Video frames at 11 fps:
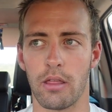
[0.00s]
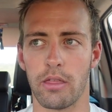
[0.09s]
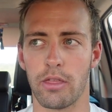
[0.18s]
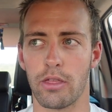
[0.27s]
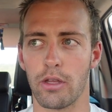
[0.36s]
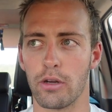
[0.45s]

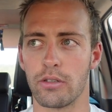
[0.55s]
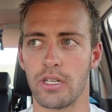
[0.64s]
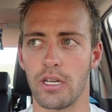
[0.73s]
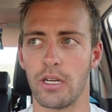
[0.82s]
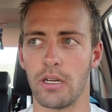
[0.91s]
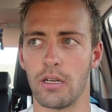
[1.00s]

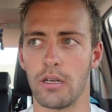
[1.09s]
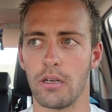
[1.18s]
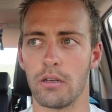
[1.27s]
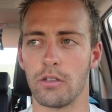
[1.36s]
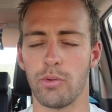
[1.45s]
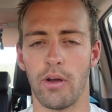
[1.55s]

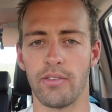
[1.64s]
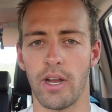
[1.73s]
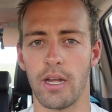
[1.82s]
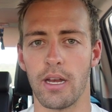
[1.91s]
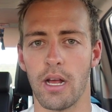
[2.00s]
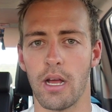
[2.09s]

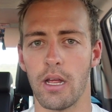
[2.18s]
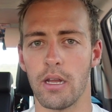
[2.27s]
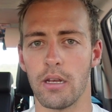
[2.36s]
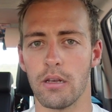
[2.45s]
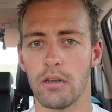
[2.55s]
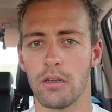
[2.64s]

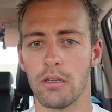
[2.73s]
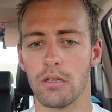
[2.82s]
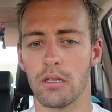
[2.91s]
$12.99.